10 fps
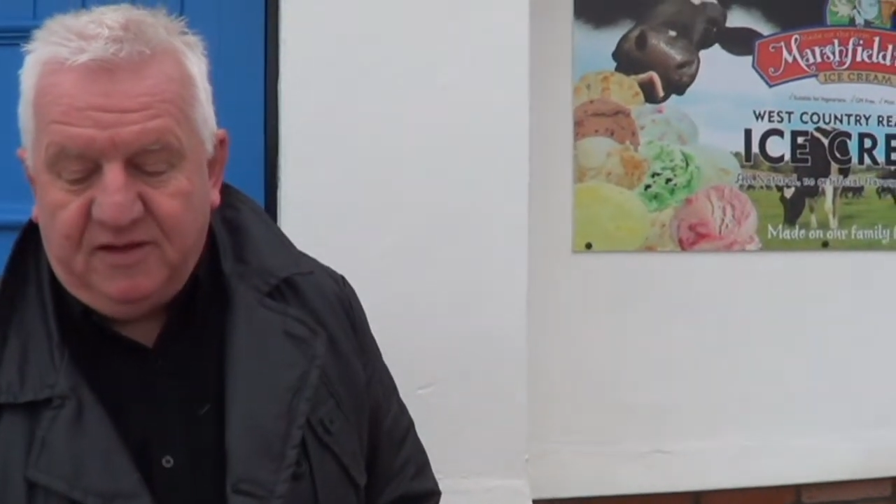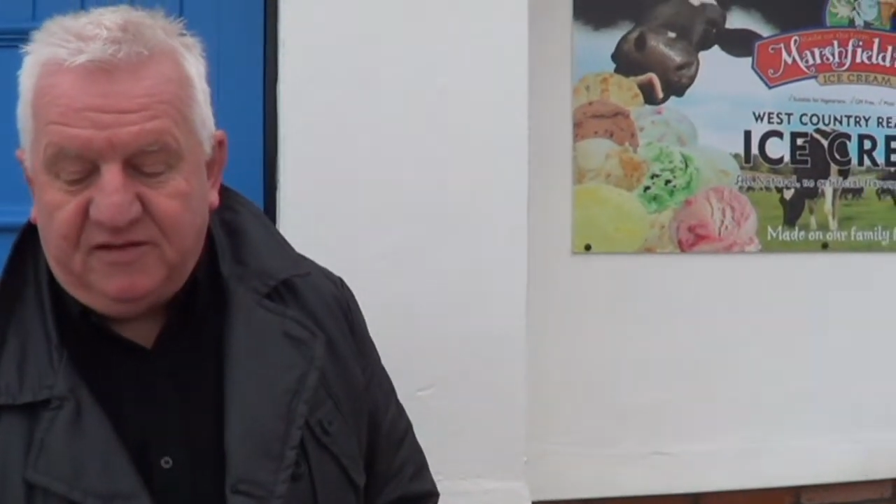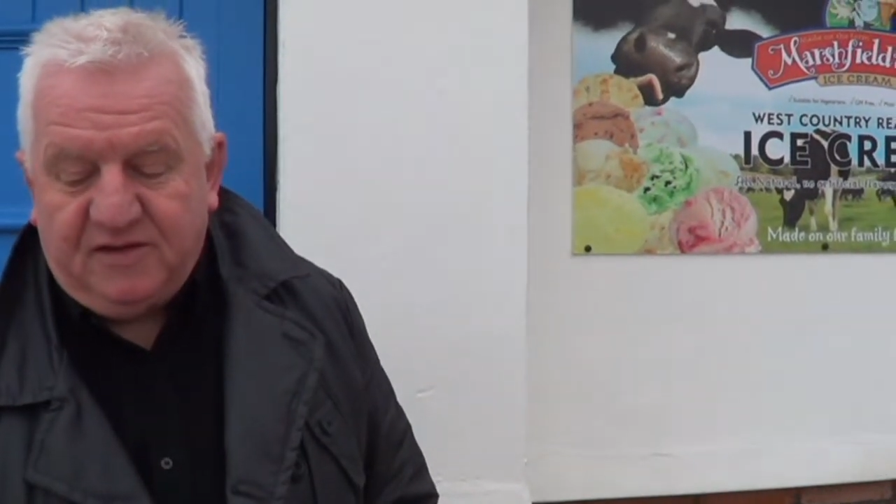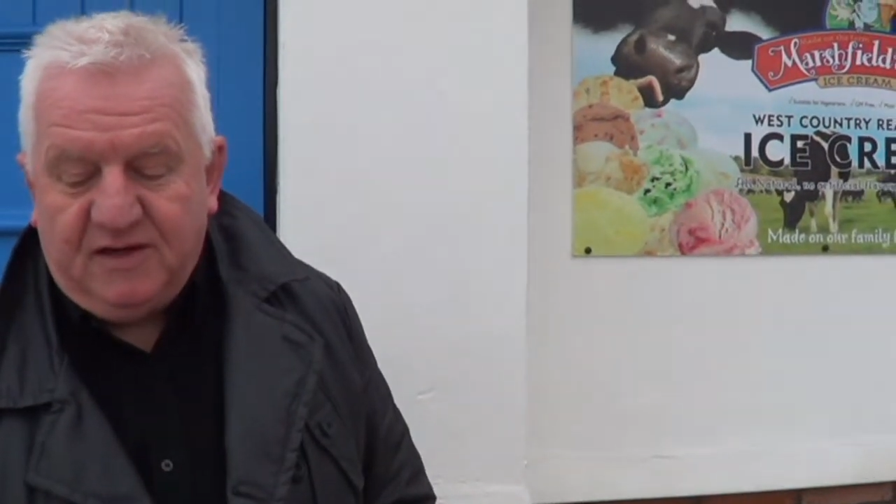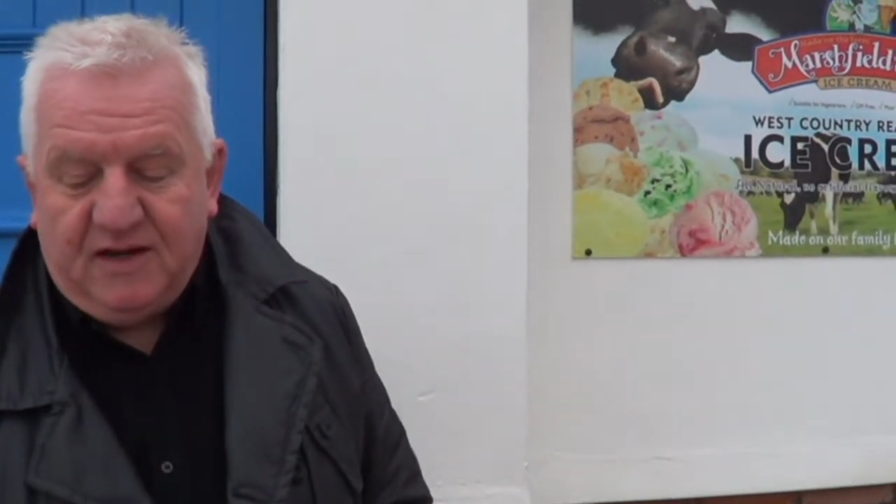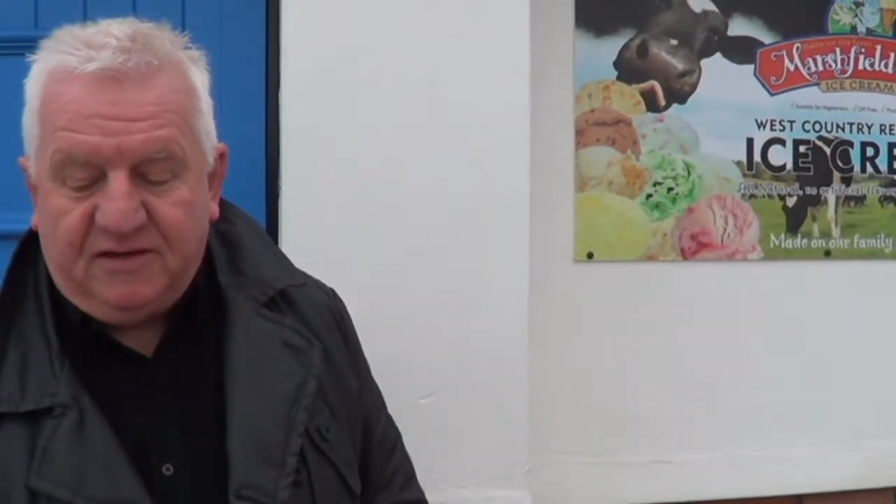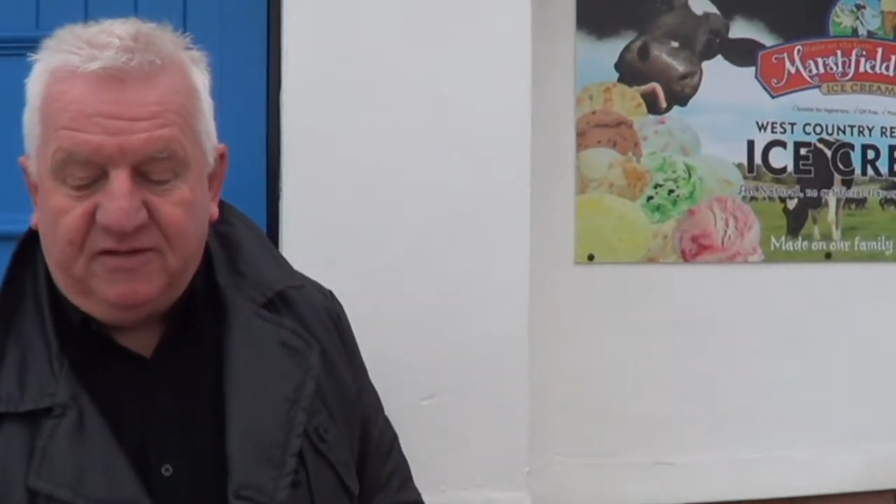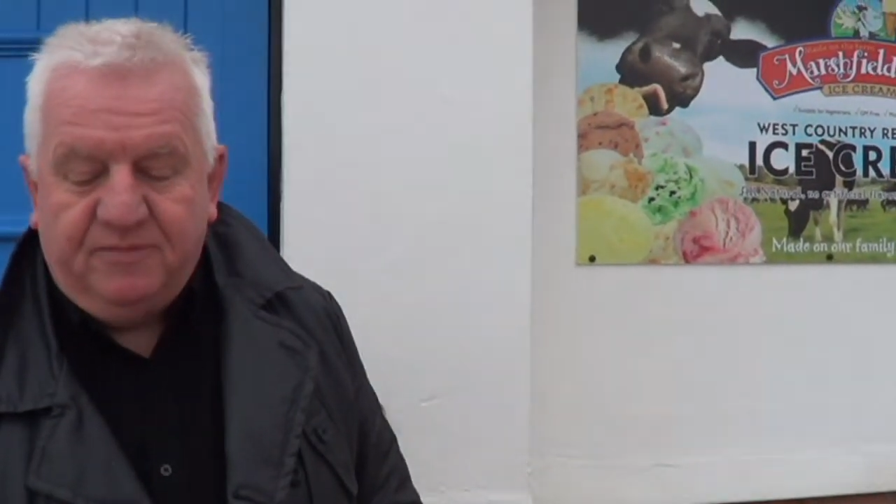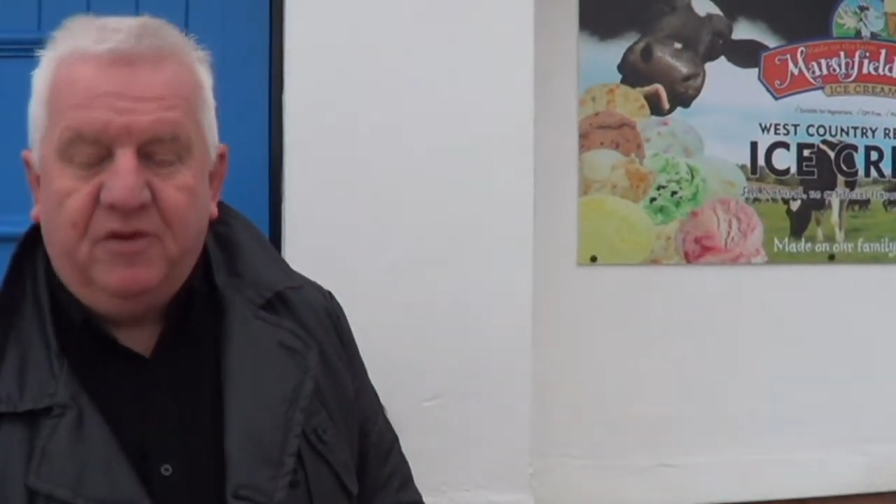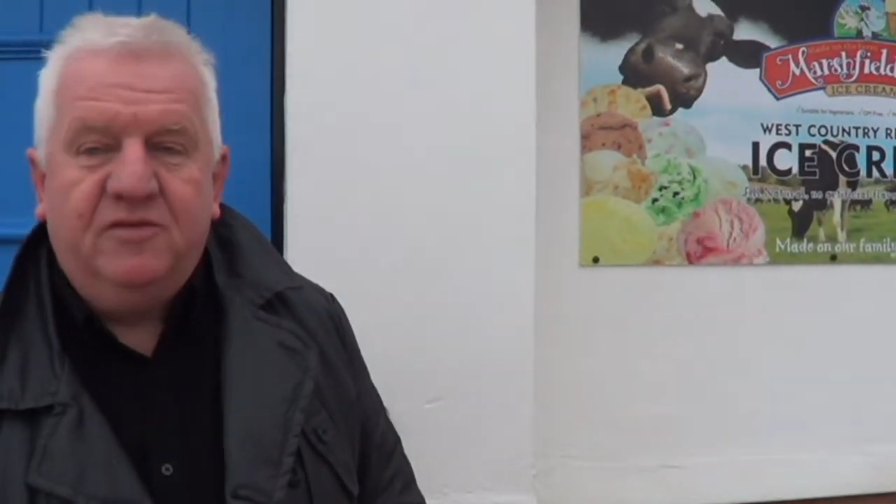This then
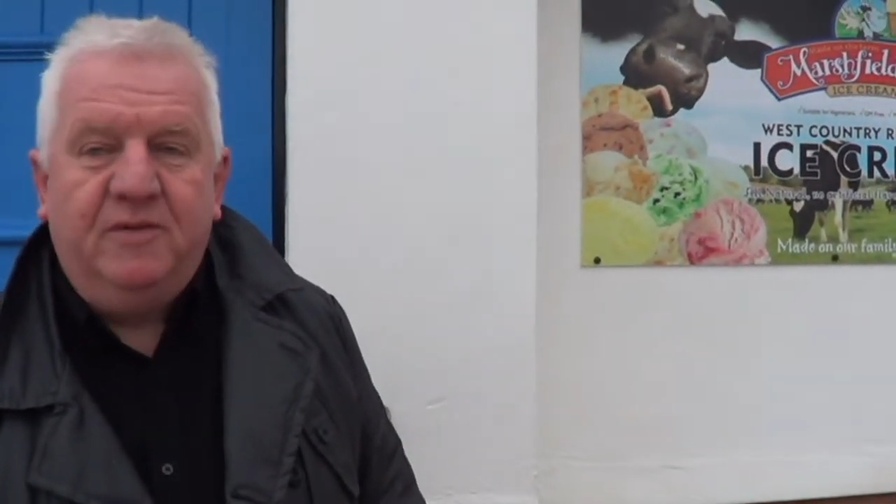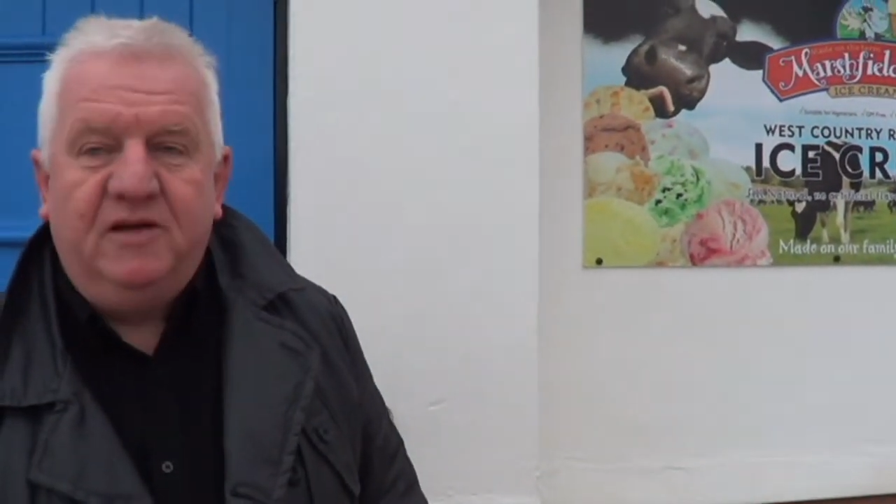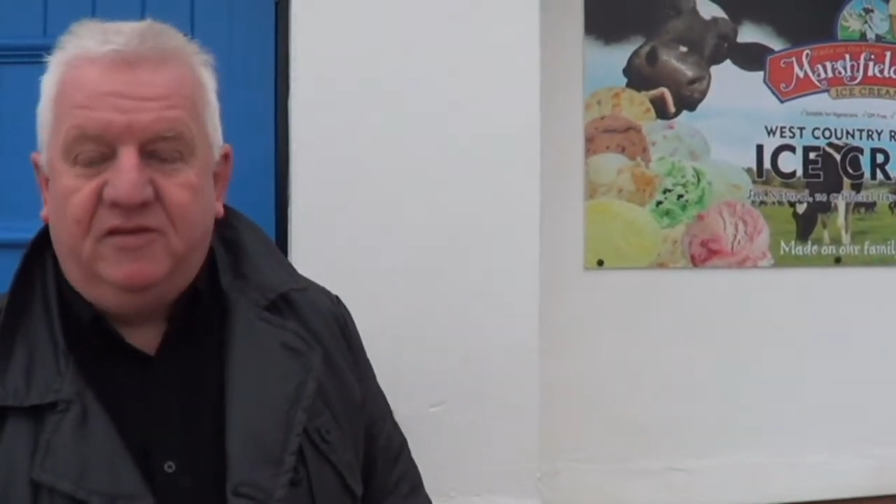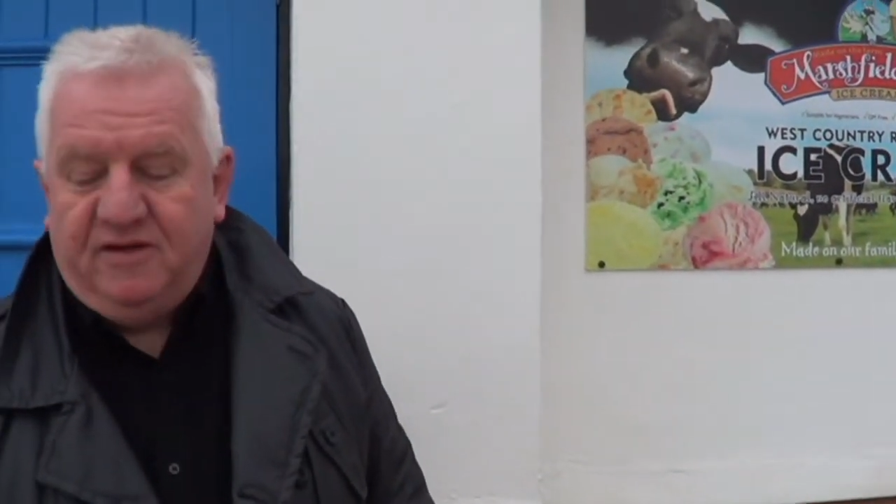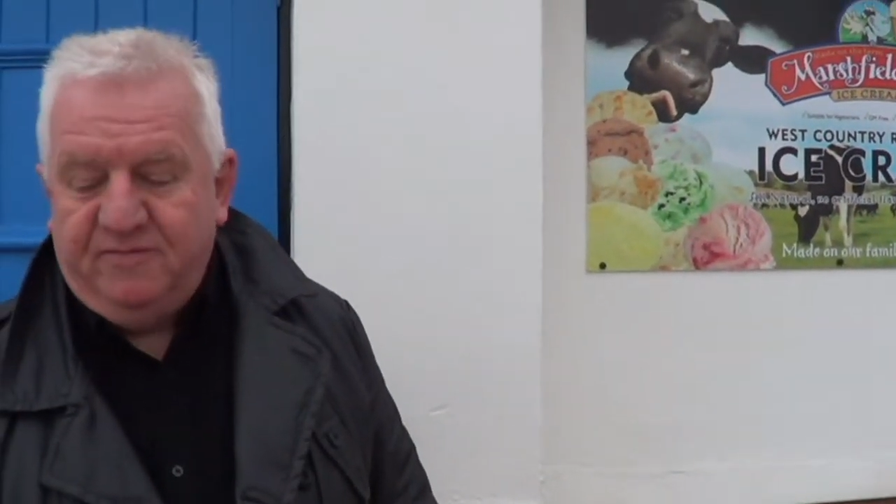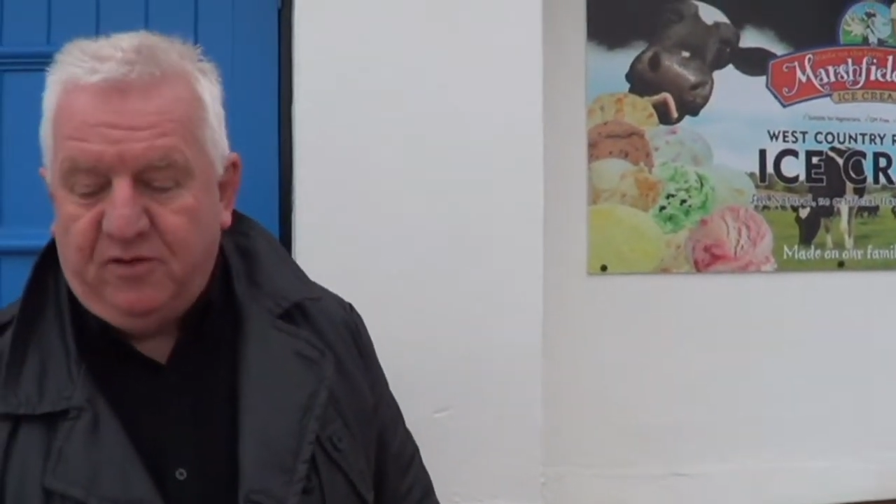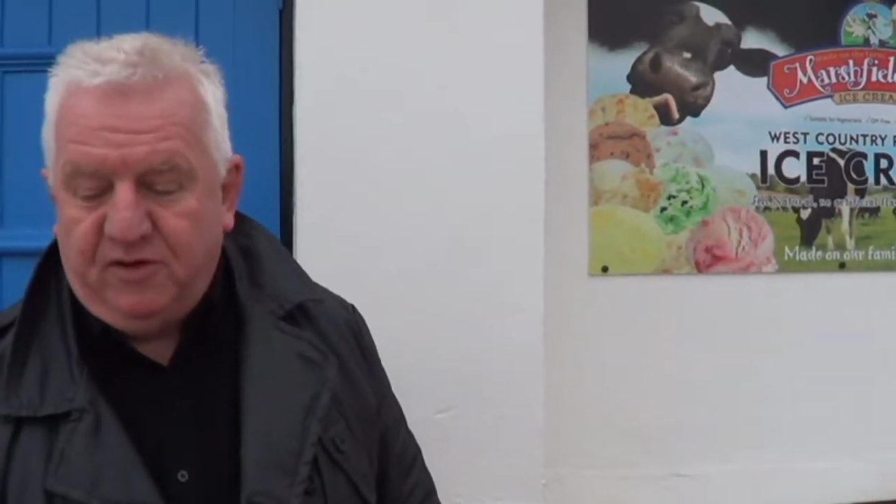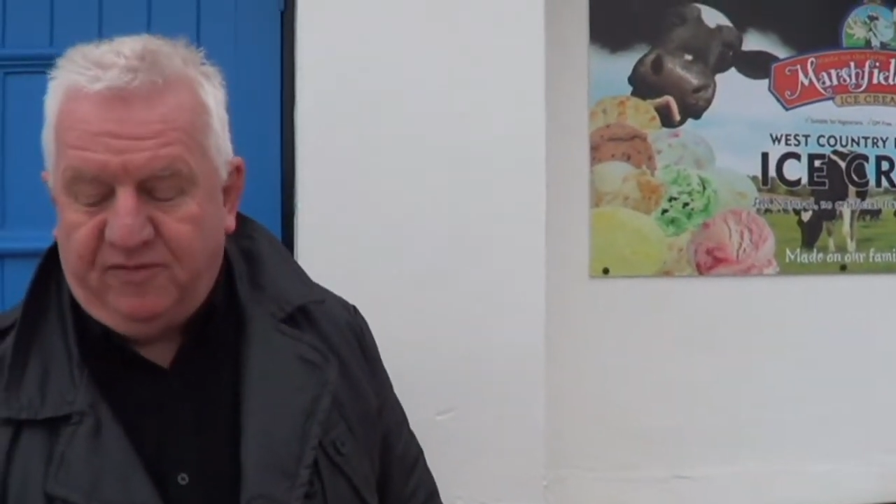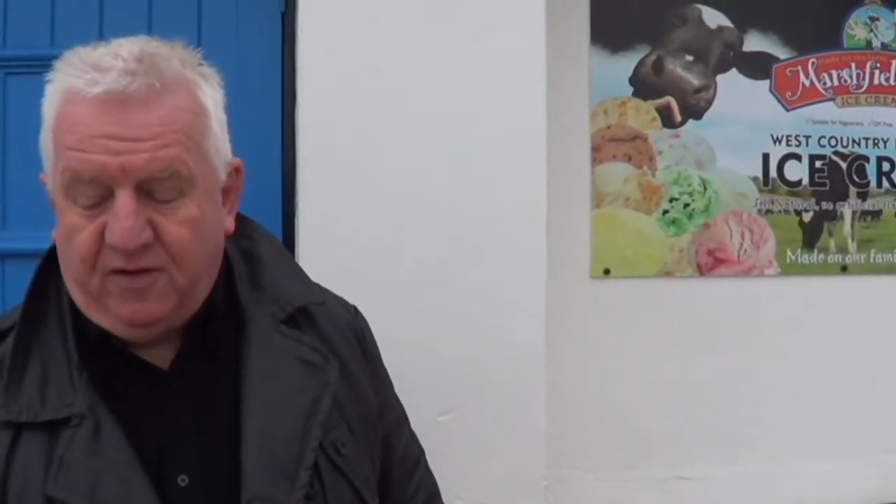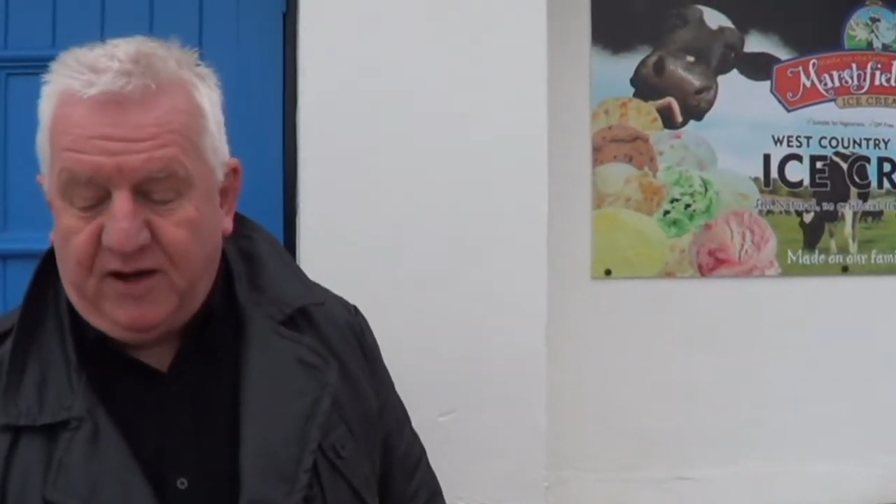led to the possibility of
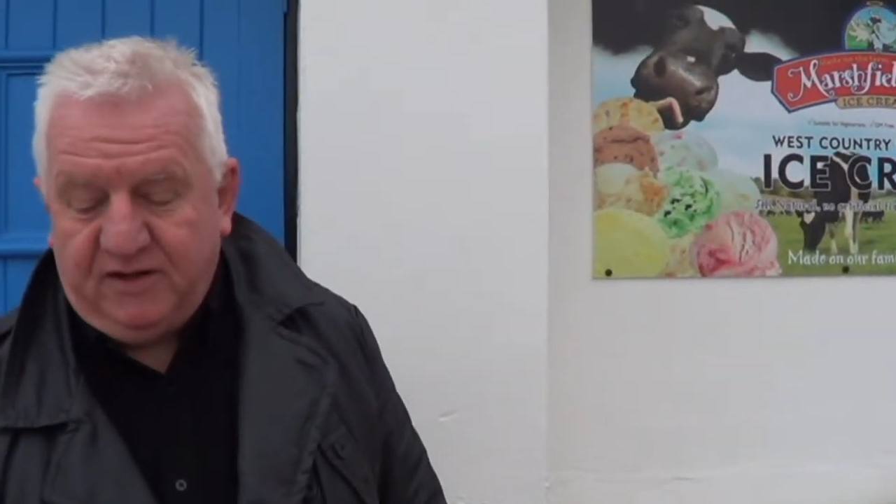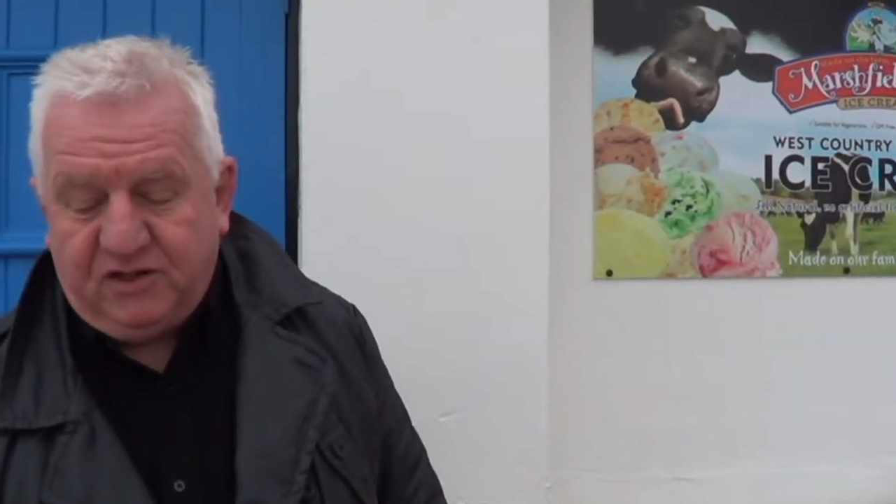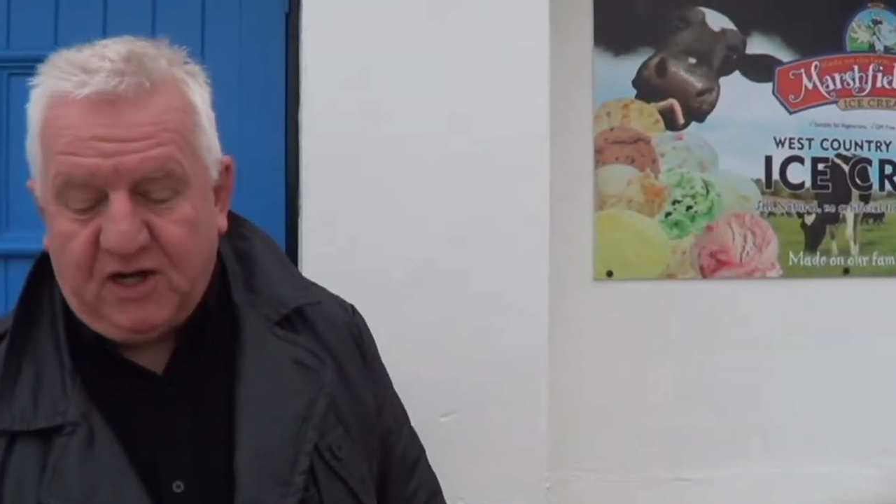modifying the